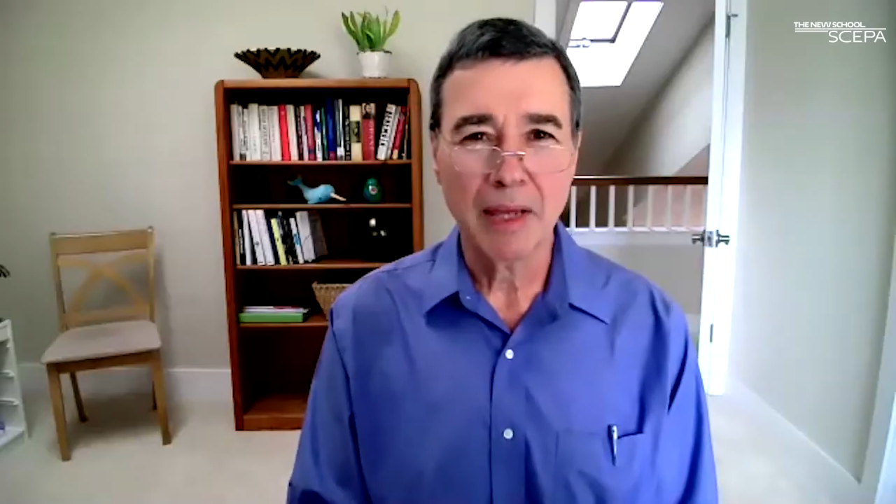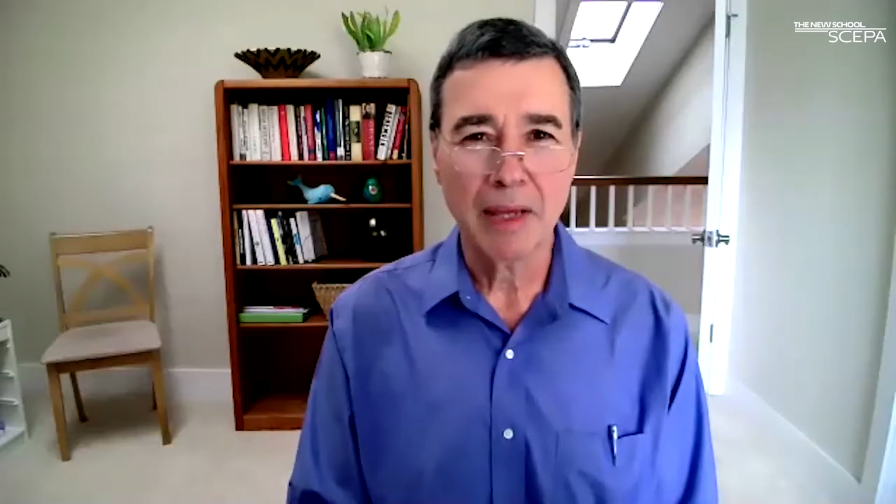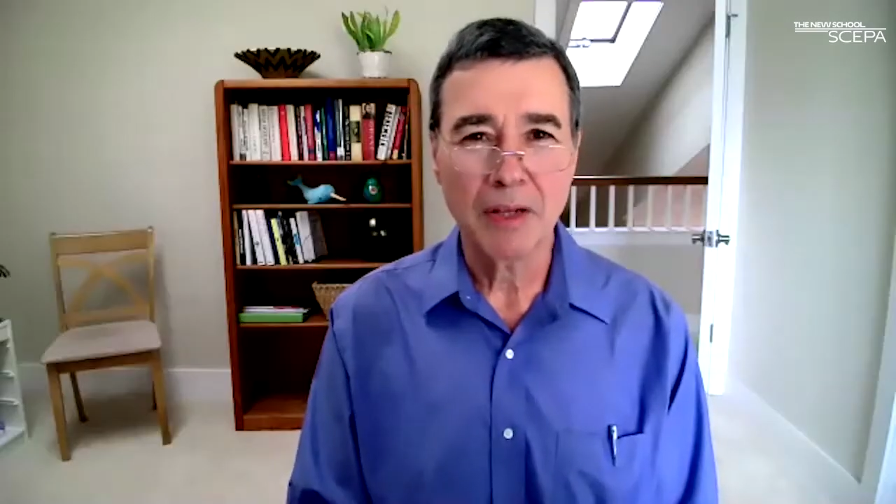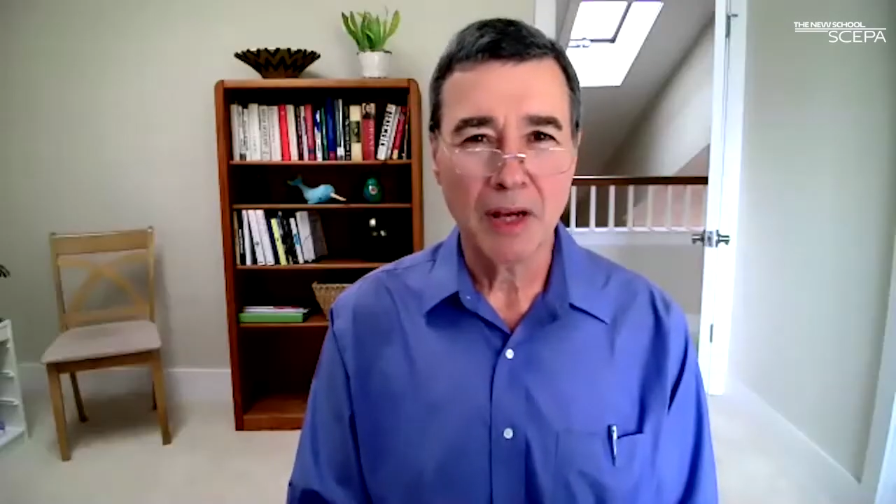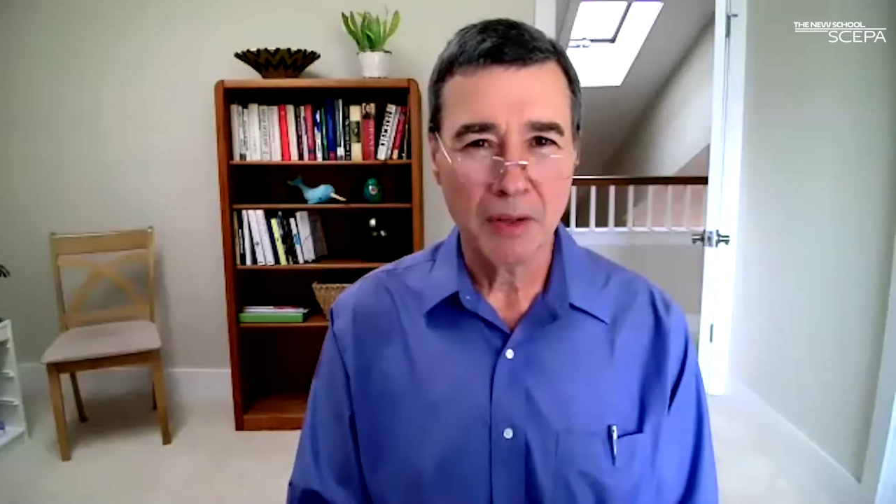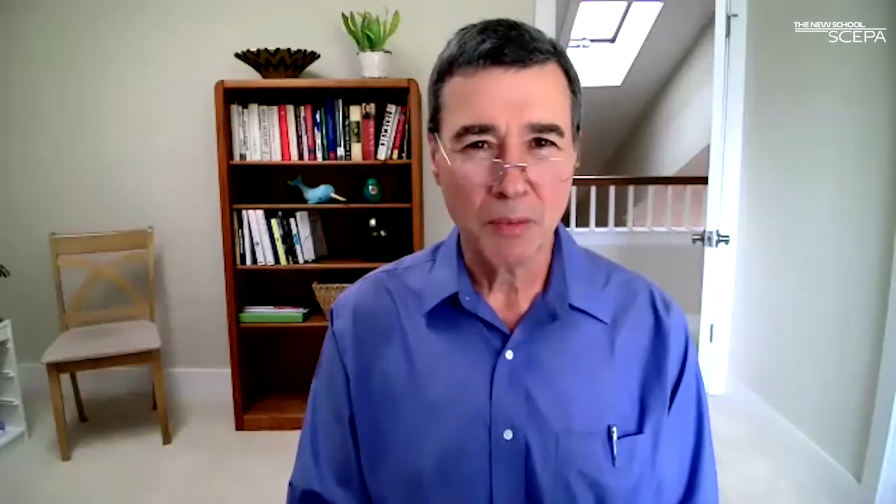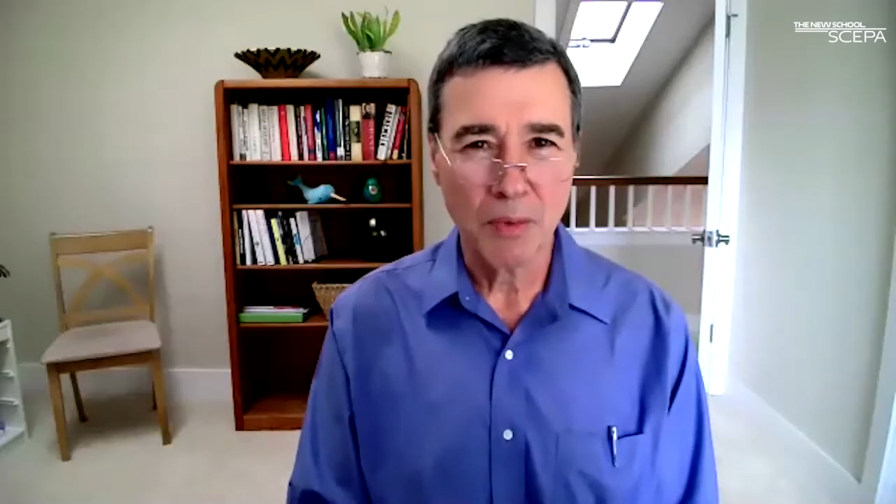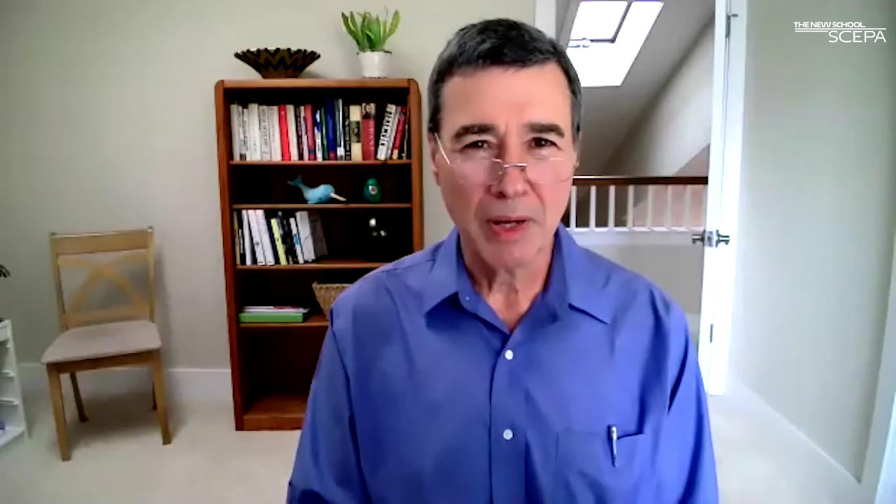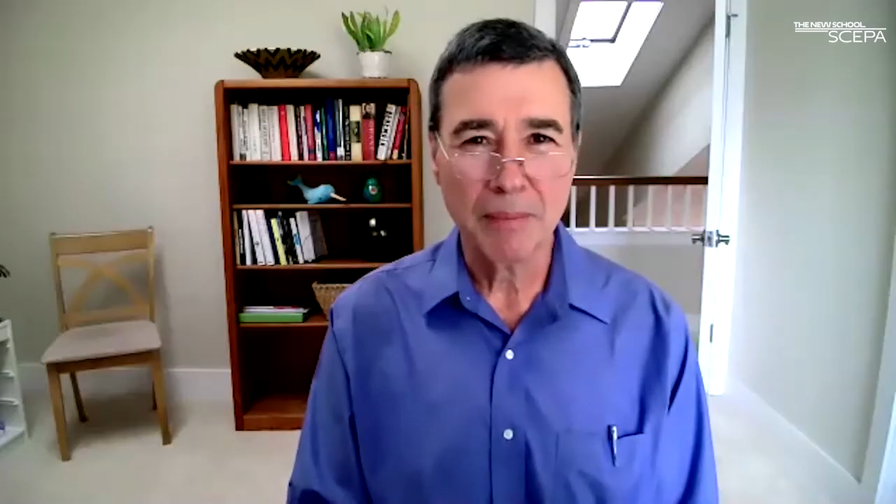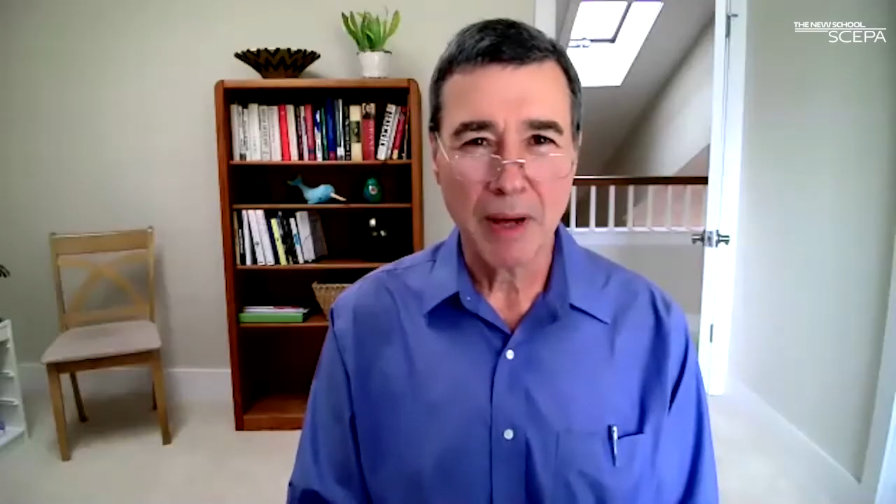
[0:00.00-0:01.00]
and
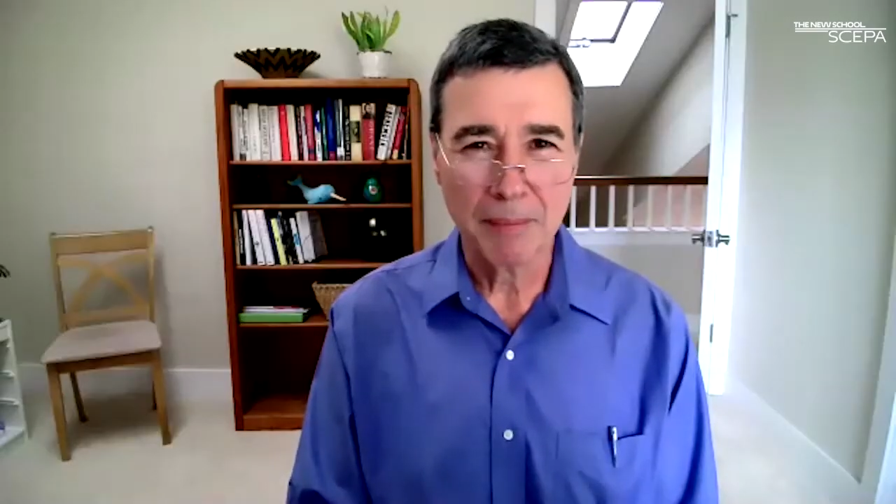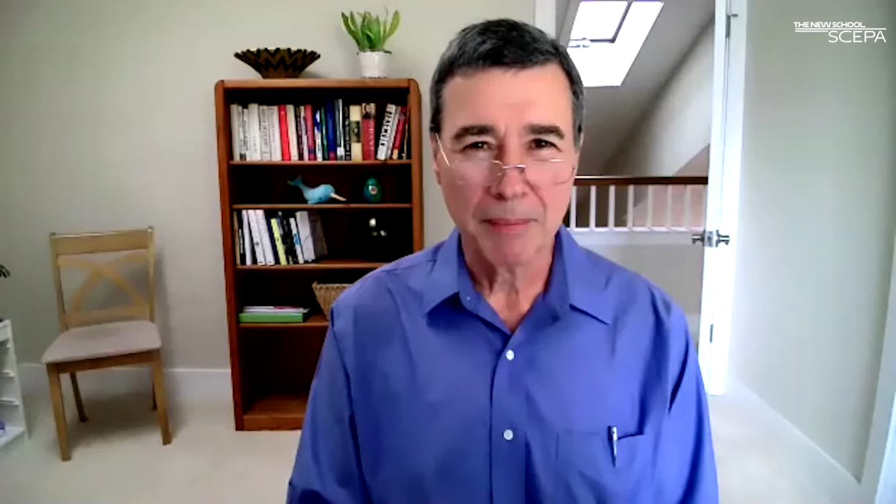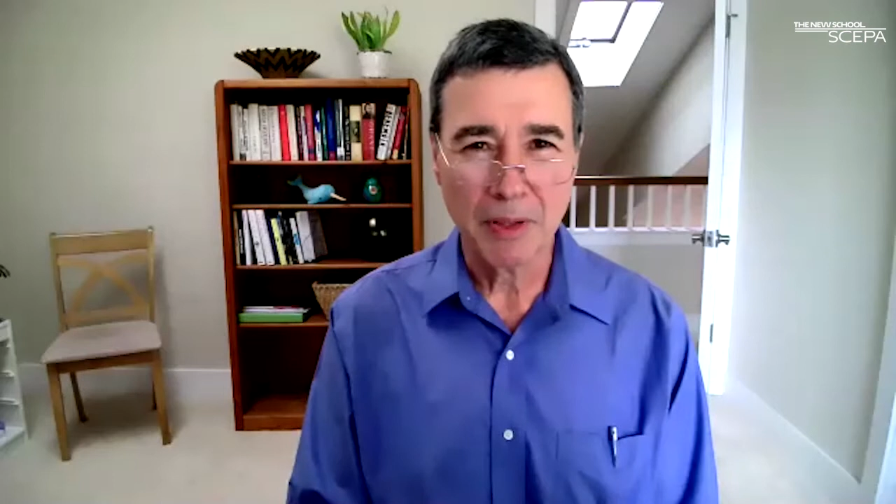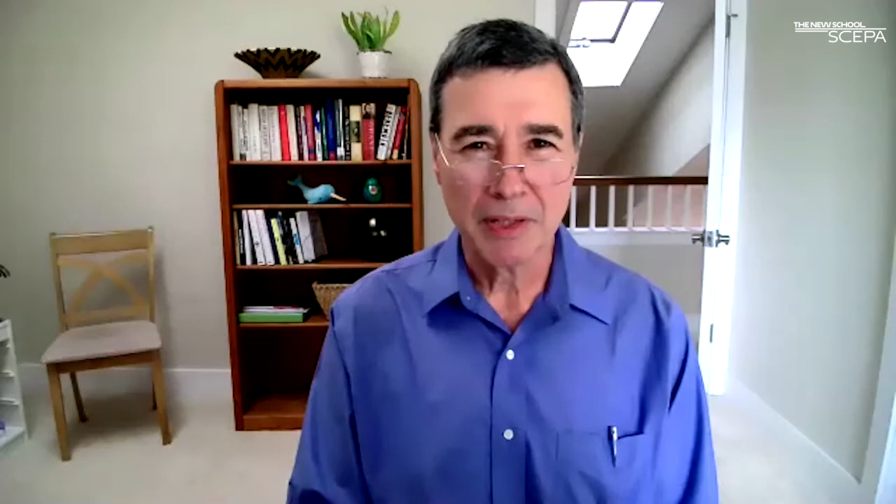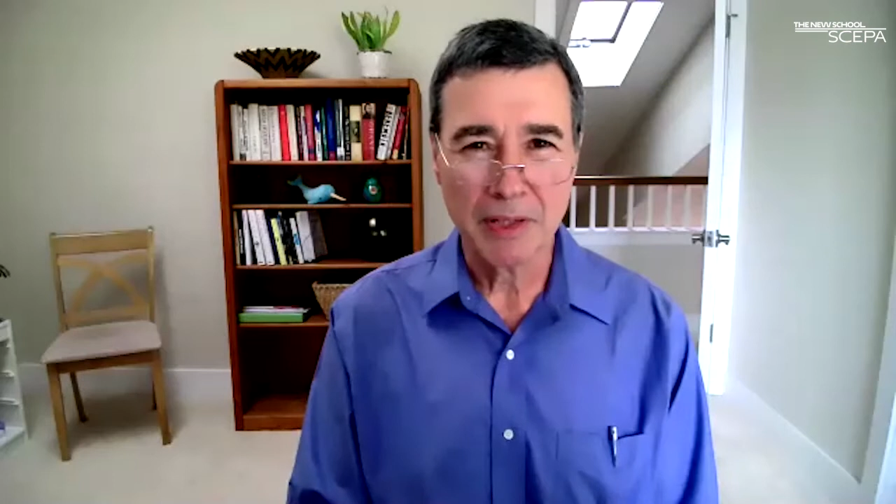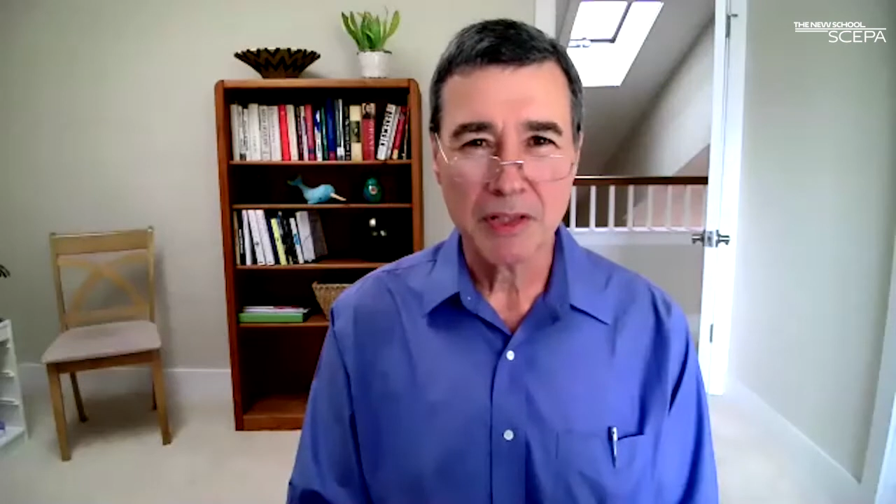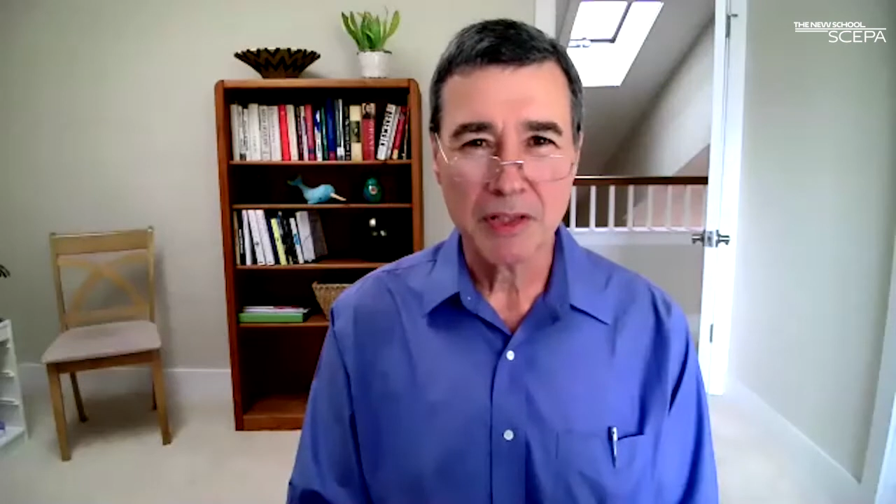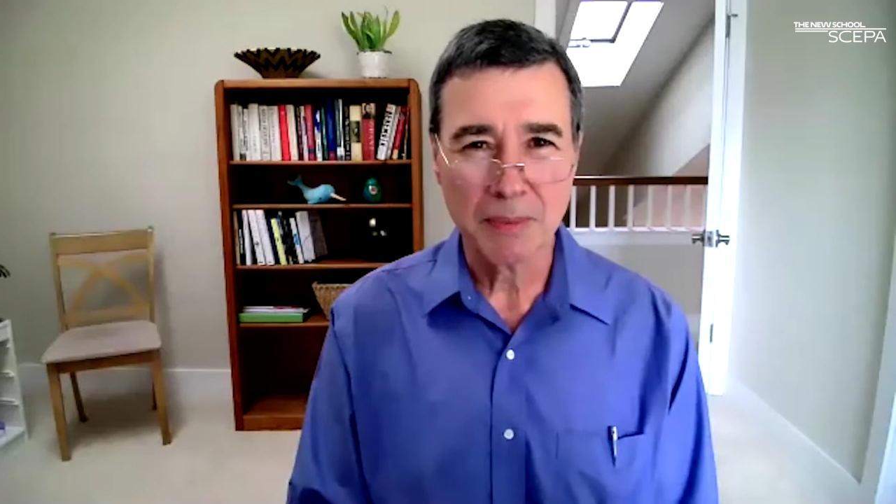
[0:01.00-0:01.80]
non-white populations,